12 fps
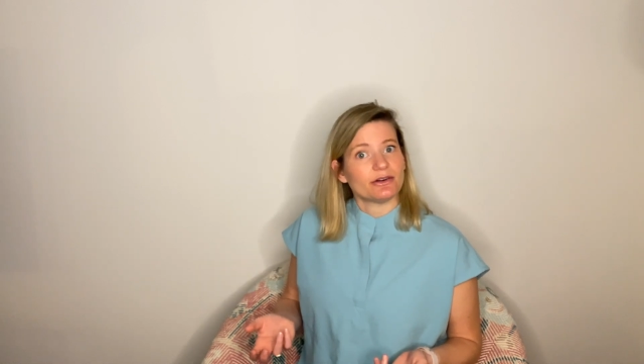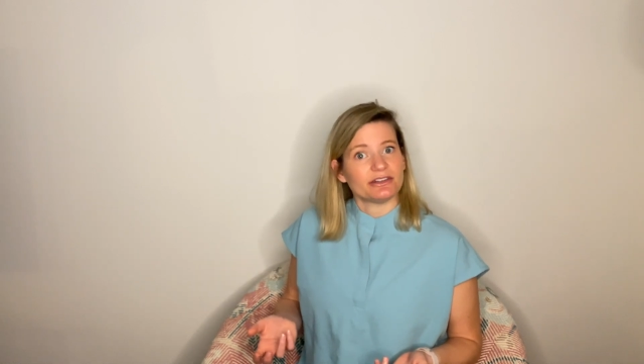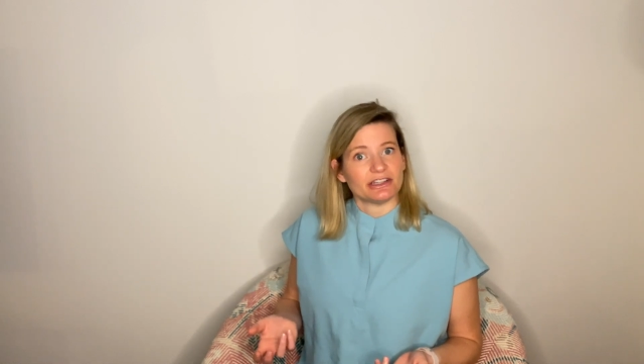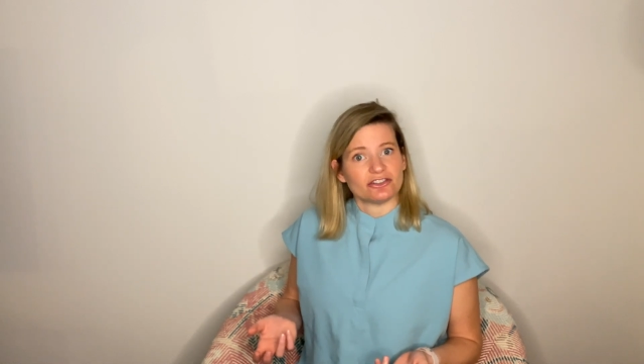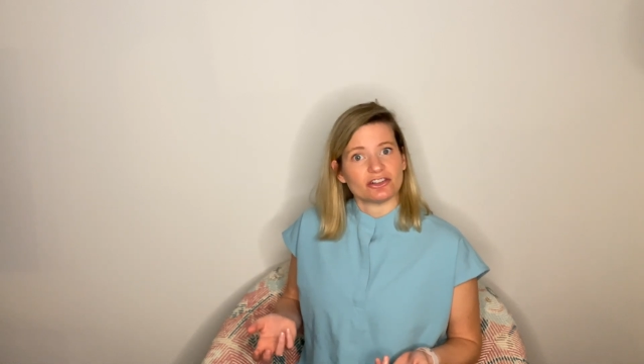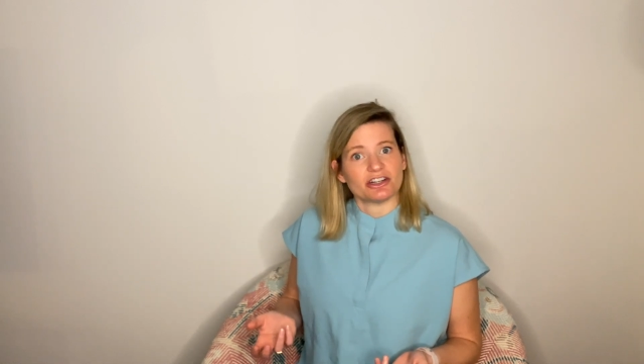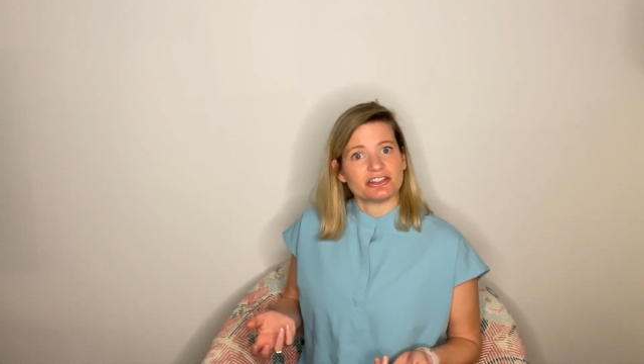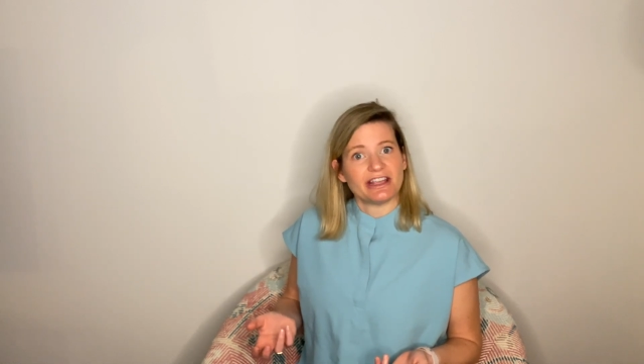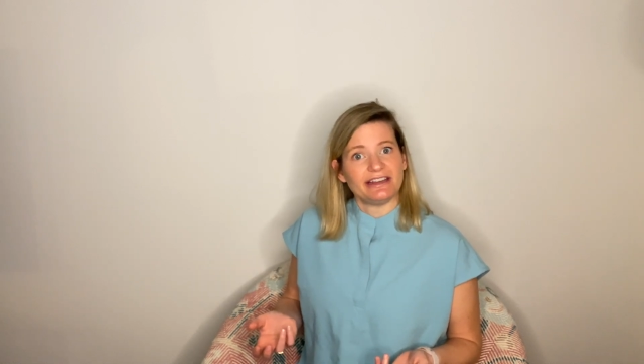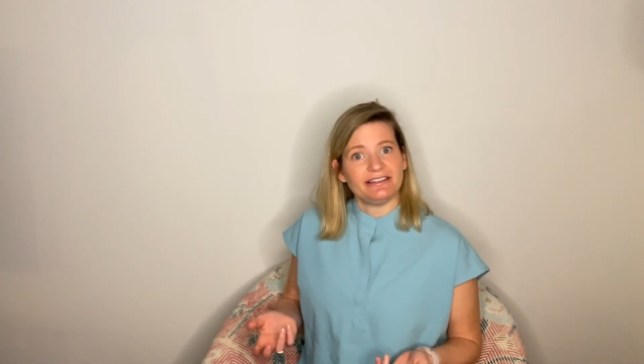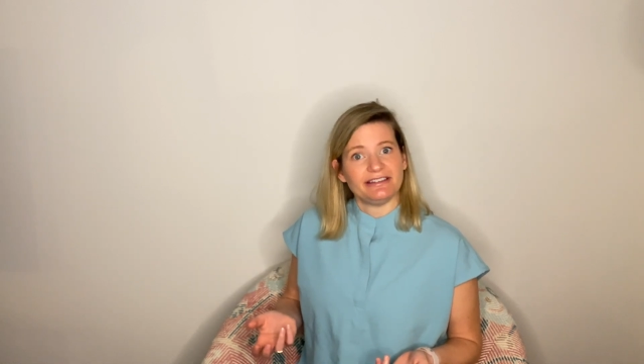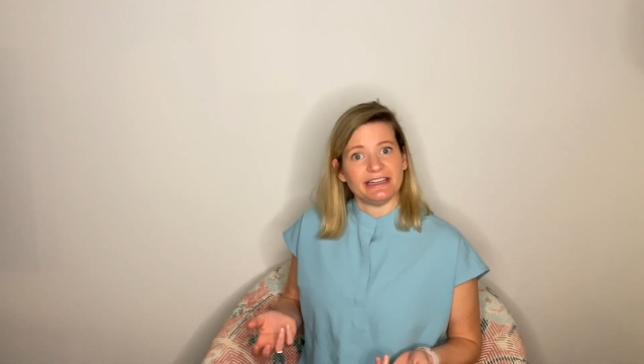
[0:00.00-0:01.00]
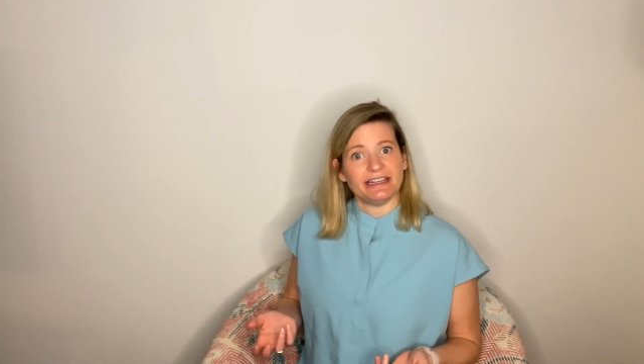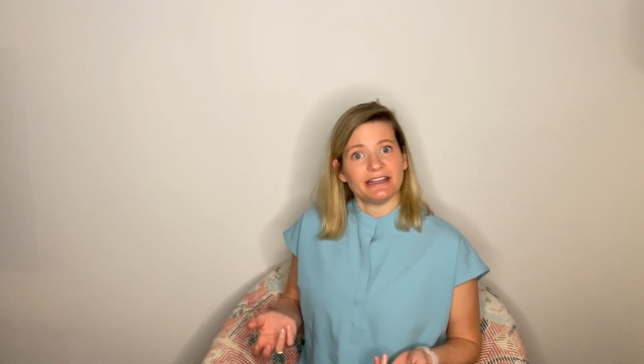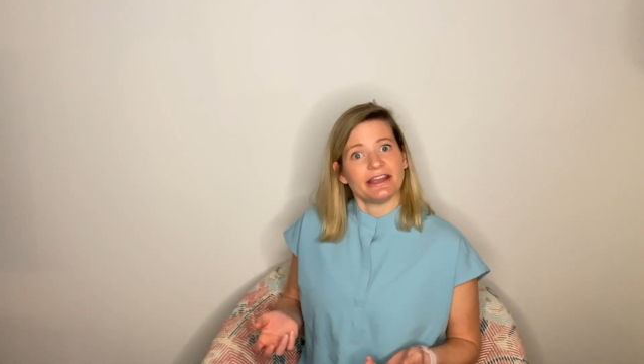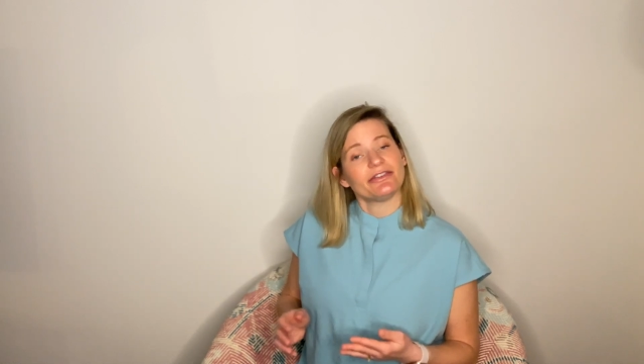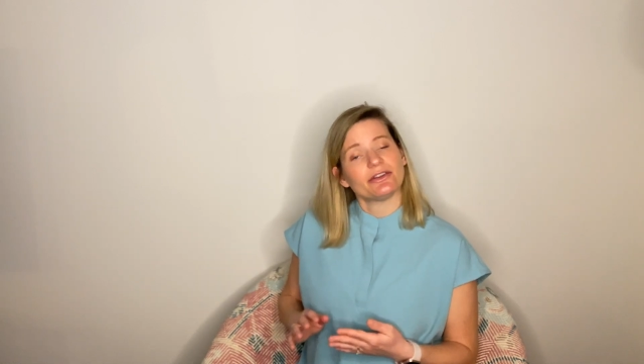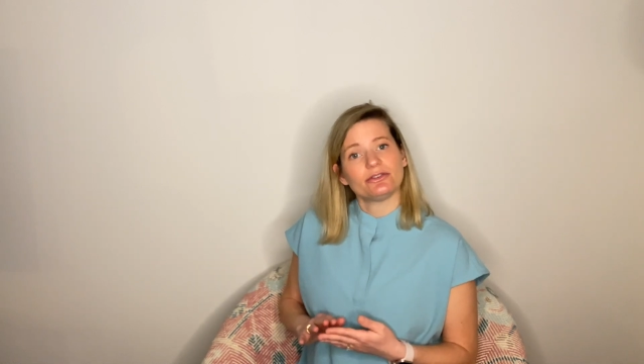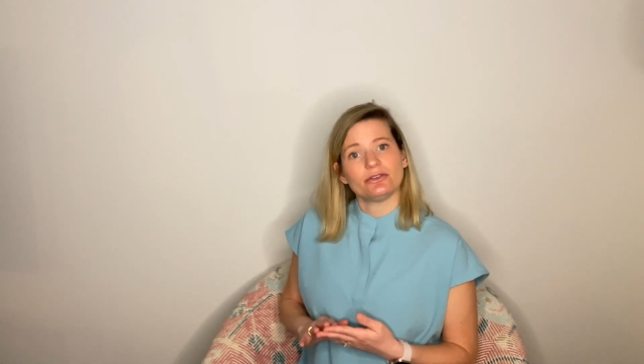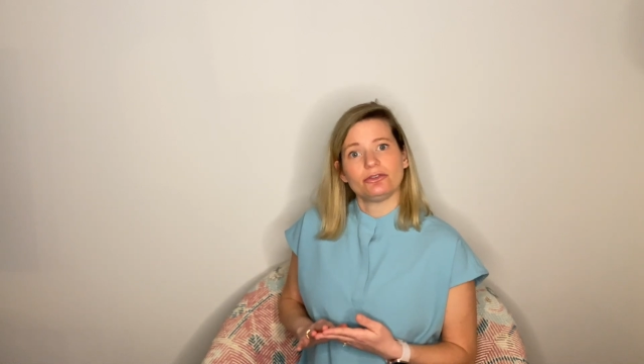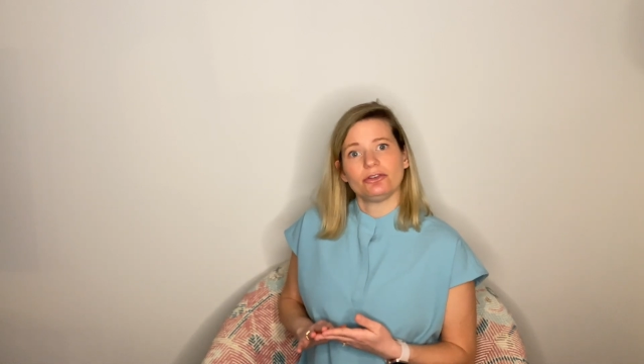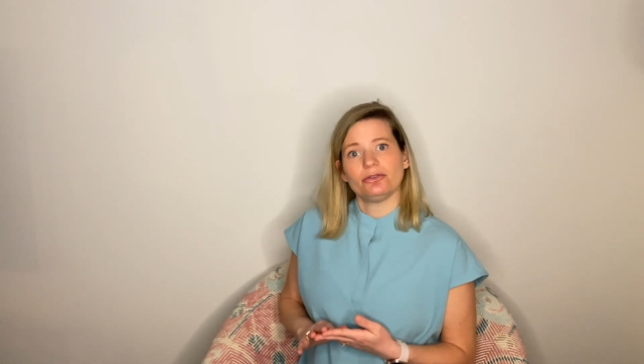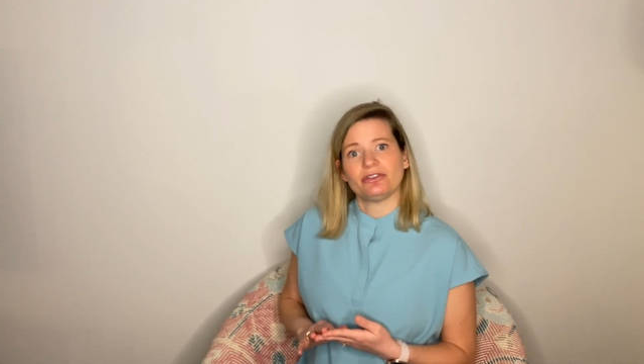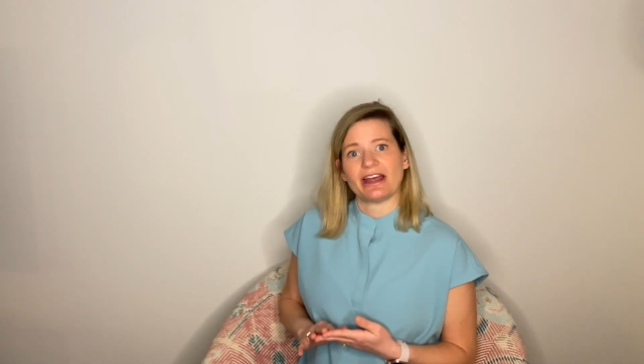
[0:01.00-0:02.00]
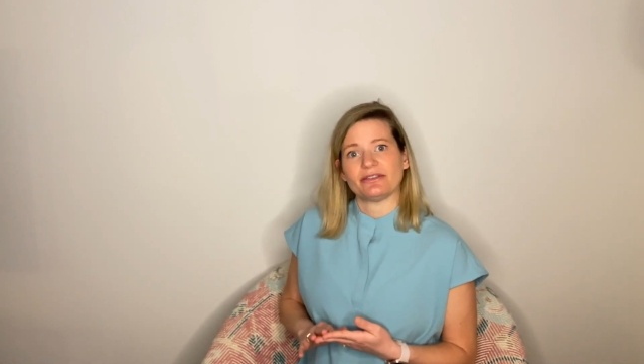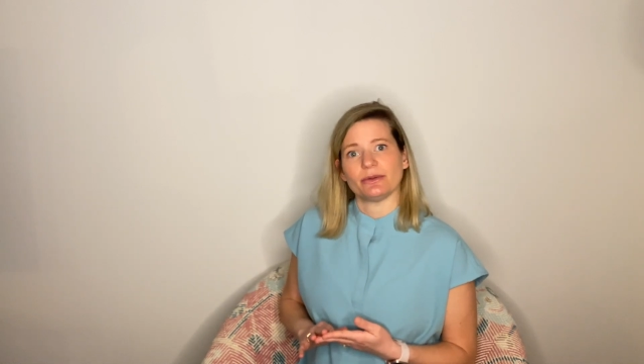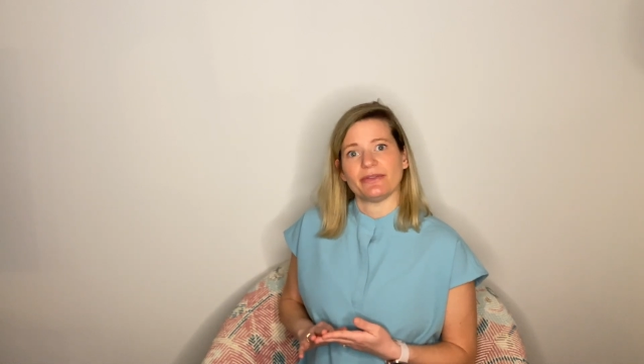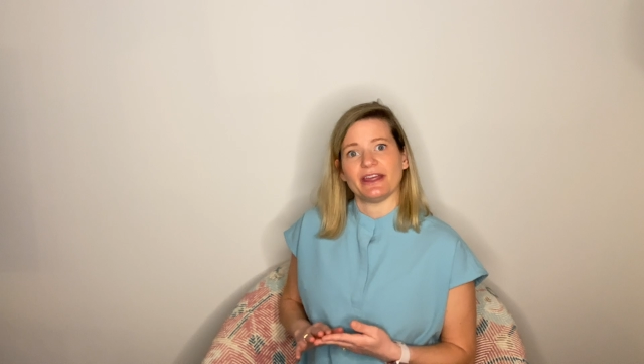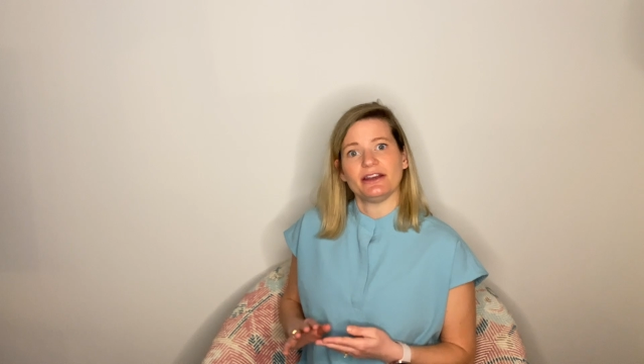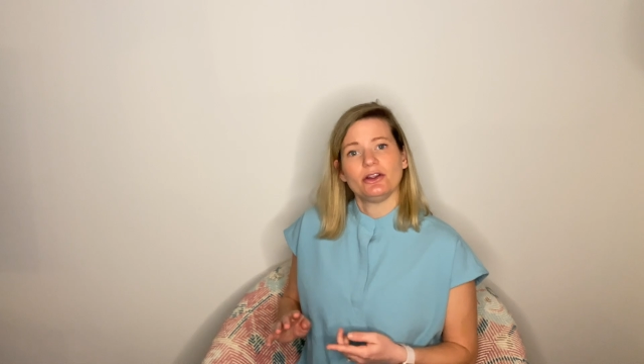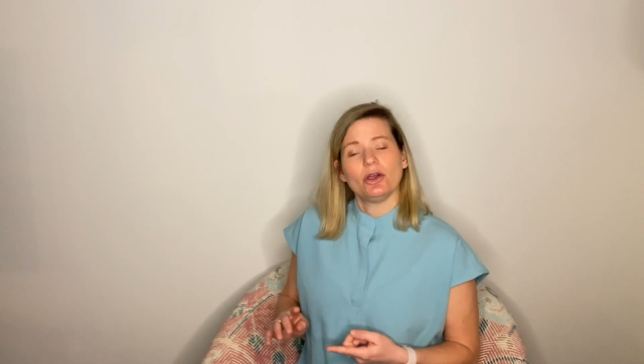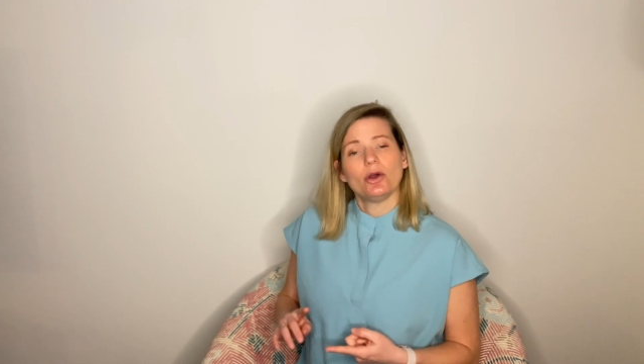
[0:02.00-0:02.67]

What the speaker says: or discharge they see, and they'll do 2 tests with it.